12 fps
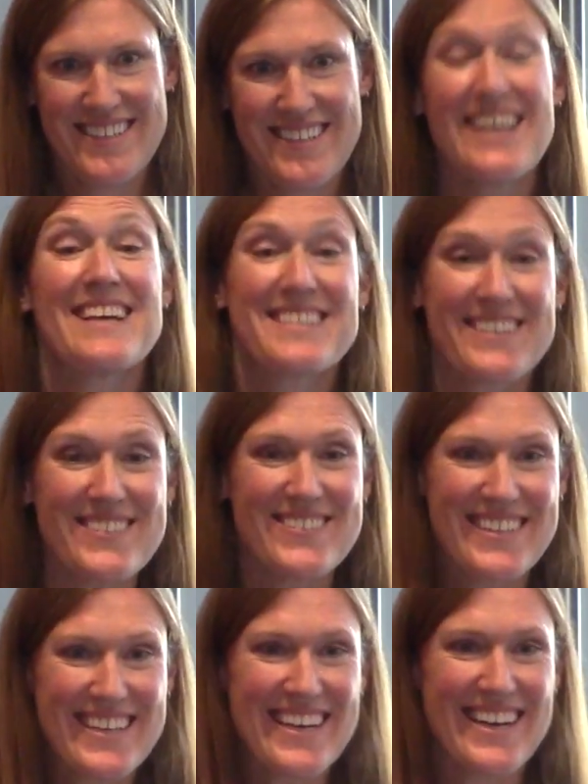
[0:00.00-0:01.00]
Yes,
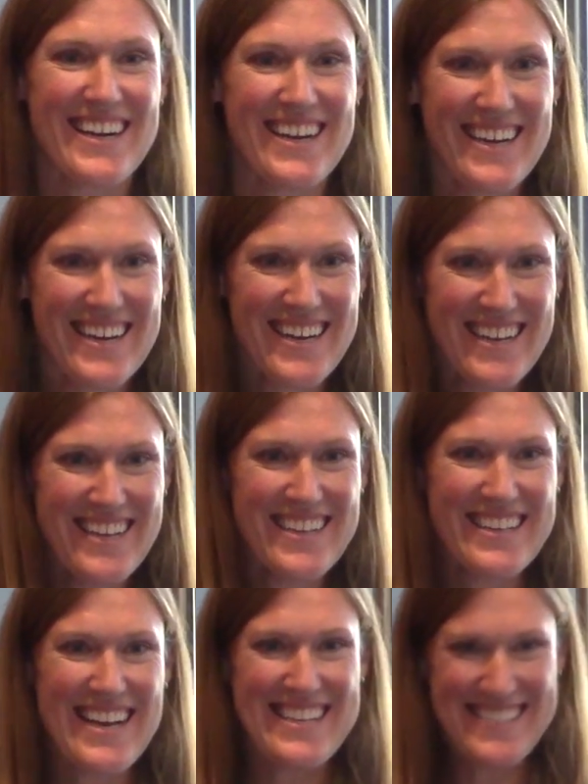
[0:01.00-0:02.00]
including here.
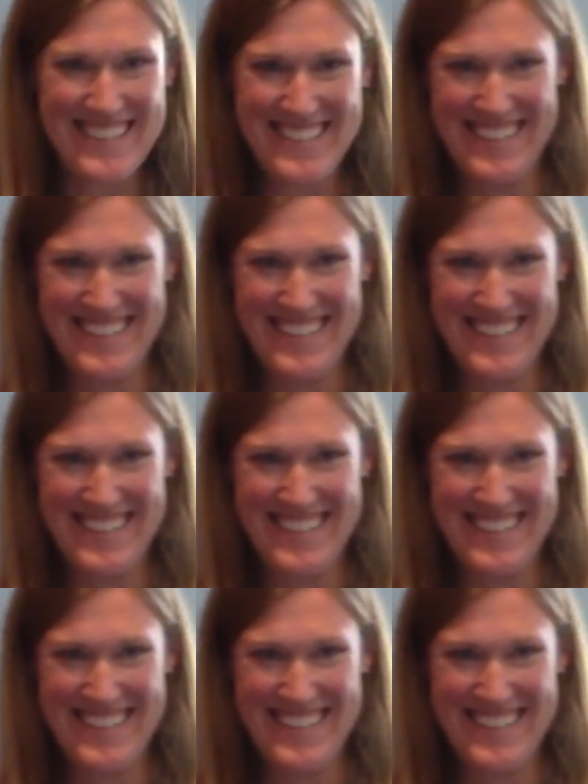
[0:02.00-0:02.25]
Yes.